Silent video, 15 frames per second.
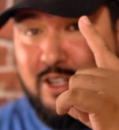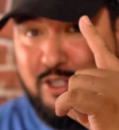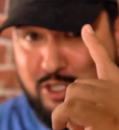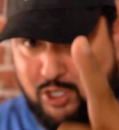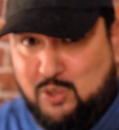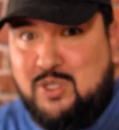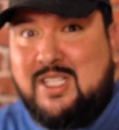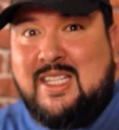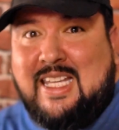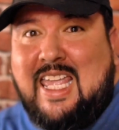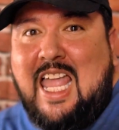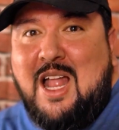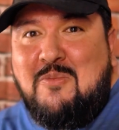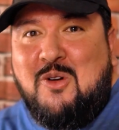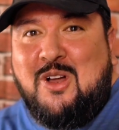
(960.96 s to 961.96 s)
using the
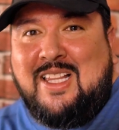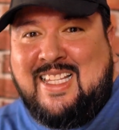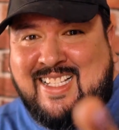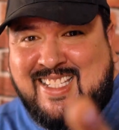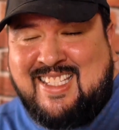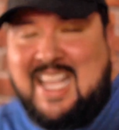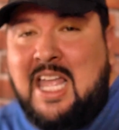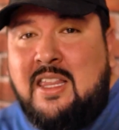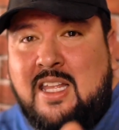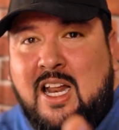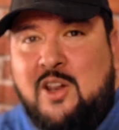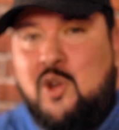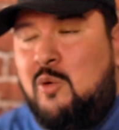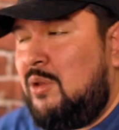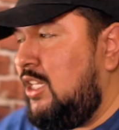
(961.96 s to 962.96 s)
camera and the stand that
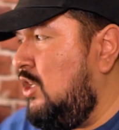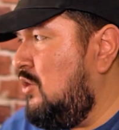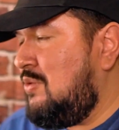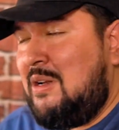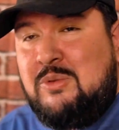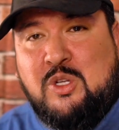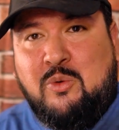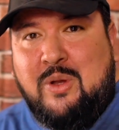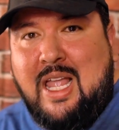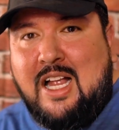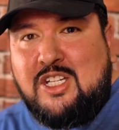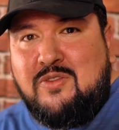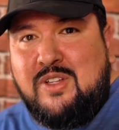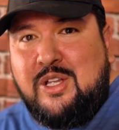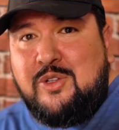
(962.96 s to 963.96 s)
I normally use when I'm doing
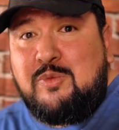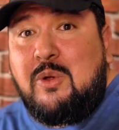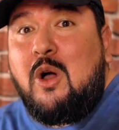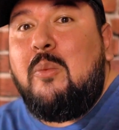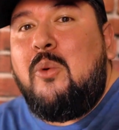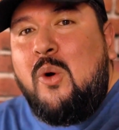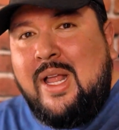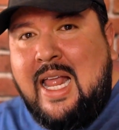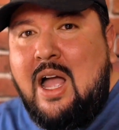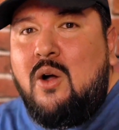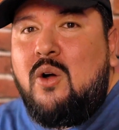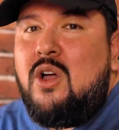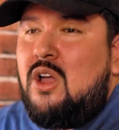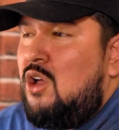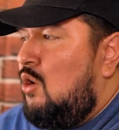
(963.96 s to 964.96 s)
reaction videos, but I'll point
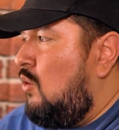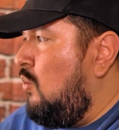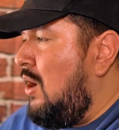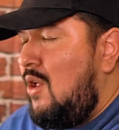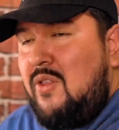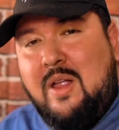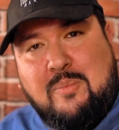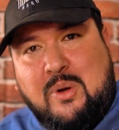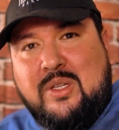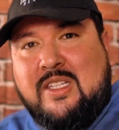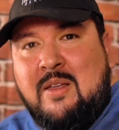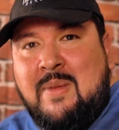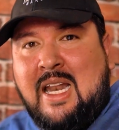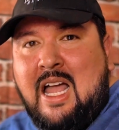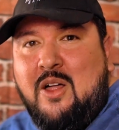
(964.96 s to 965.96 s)
out where they put
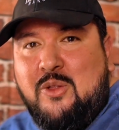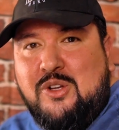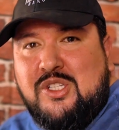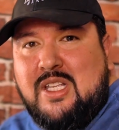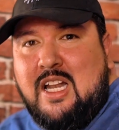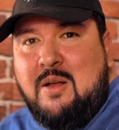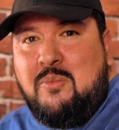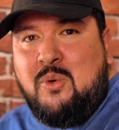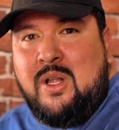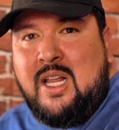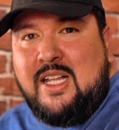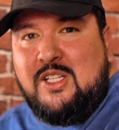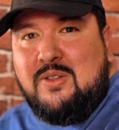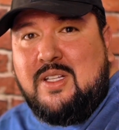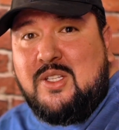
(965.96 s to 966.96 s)
them and how they're set up when I
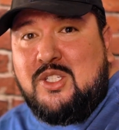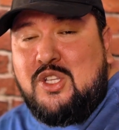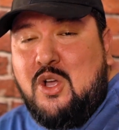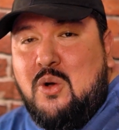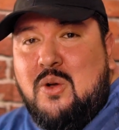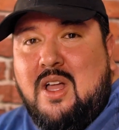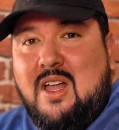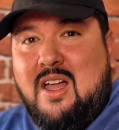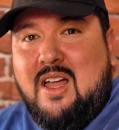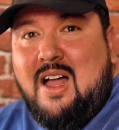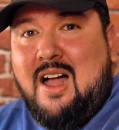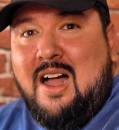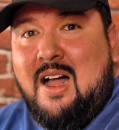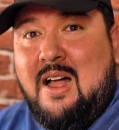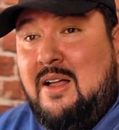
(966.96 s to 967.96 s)
do this. So
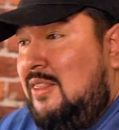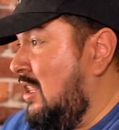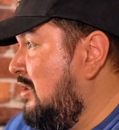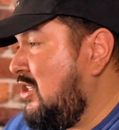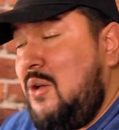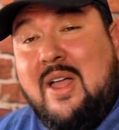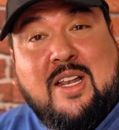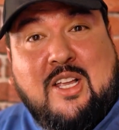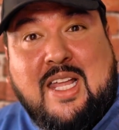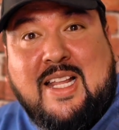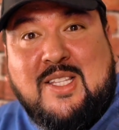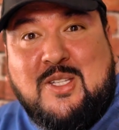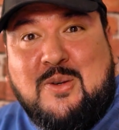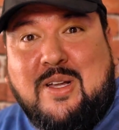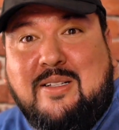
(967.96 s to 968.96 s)
let's go ahead and get
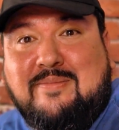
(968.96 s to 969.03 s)
into it.